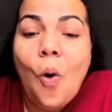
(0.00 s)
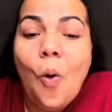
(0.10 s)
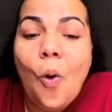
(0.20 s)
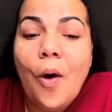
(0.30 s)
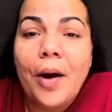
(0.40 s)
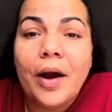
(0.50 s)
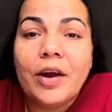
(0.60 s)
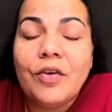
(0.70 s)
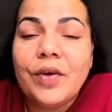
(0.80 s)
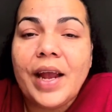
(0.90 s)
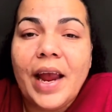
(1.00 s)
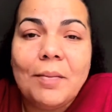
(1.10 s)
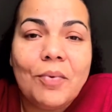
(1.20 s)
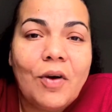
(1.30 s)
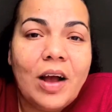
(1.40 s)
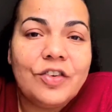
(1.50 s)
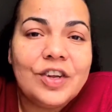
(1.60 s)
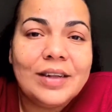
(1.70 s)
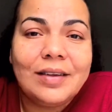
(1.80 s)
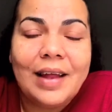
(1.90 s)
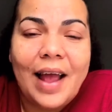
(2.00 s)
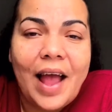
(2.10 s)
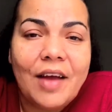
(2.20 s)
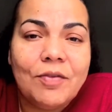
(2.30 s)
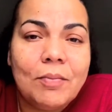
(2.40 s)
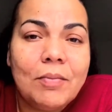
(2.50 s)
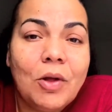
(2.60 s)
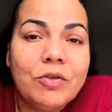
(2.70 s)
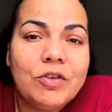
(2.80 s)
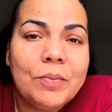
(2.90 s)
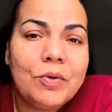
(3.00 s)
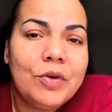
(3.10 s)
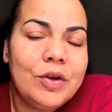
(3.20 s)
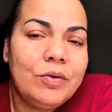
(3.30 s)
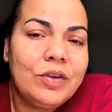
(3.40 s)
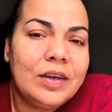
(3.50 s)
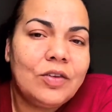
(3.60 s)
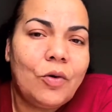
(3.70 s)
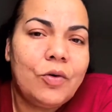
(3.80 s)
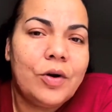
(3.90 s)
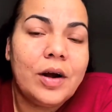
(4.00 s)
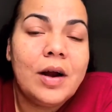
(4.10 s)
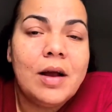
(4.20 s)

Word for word: or create projects that have multiple uses or